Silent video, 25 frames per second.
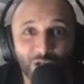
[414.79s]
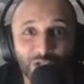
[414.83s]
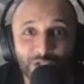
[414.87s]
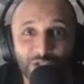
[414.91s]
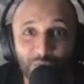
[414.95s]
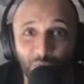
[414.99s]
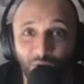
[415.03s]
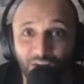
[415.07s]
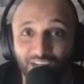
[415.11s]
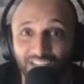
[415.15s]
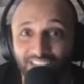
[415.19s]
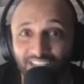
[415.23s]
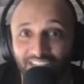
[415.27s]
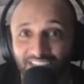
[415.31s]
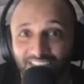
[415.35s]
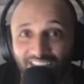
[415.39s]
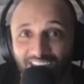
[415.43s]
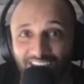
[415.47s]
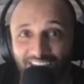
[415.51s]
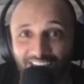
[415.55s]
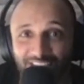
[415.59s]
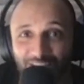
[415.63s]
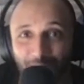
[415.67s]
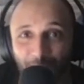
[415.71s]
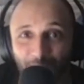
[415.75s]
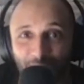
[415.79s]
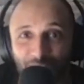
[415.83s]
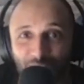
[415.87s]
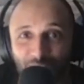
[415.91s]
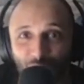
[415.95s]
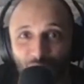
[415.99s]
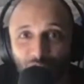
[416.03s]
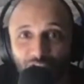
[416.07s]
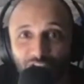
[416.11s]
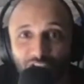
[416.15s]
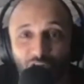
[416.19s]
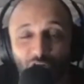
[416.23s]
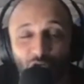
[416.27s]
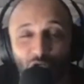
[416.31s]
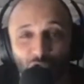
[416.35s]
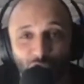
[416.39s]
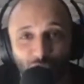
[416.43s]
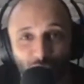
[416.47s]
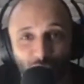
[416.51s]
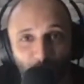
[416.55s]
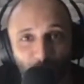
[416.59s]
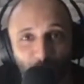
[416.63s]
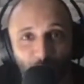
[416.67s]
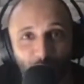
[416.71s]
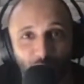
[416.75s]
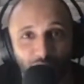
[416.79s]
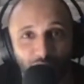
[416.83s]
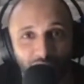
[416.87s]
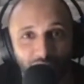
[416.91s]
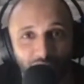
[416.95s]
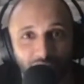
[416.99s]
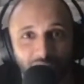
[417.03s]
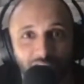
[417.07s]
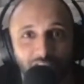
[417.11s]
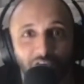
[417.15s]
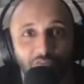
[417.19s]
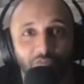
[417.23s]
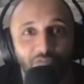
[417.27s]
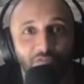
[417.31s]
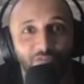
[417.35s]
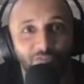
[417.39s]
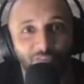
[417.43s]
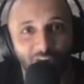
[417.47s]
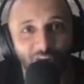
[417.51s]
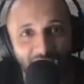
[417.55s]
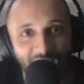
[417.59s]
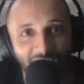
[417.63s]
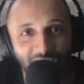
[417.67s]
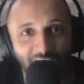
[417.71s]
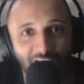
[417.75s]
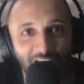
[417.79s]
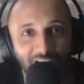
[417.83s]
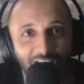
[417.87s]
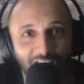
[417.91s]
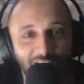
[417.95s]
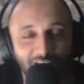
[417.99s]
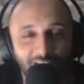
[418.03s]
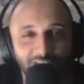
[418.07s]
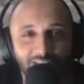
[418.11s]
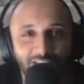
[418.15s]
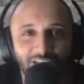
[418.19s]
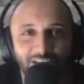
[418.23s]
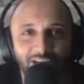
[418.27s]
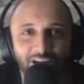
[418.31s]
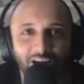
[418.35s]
So we're going to dedicate this episode to the fire round.